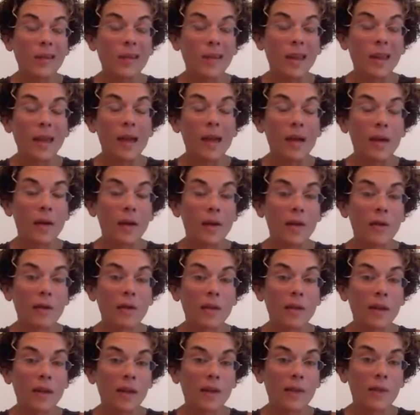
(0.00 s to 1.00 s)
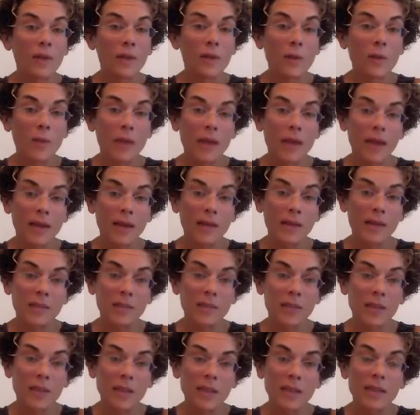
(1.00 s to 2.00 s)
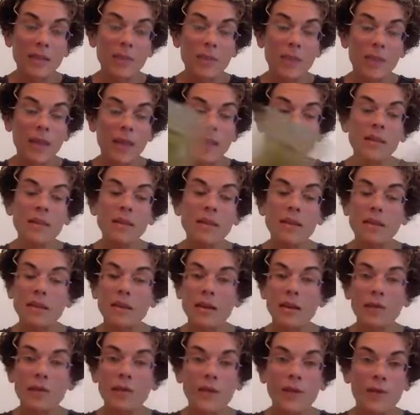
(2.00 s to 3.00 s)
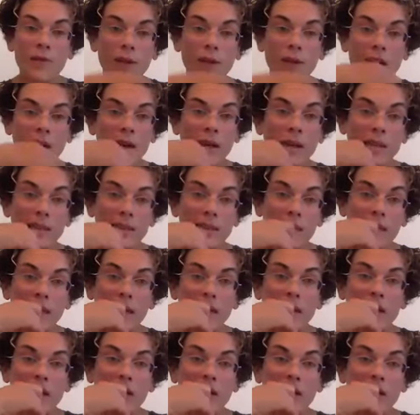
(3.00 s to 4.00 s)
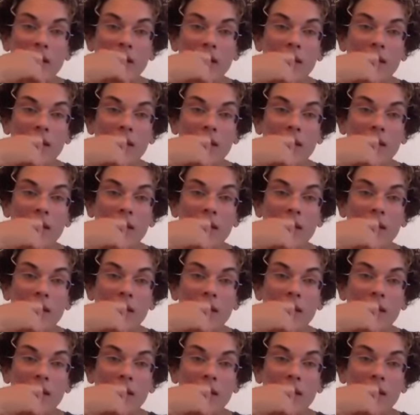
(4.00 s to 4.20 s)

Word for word: and now, not from the past, but independent of a fairy tale?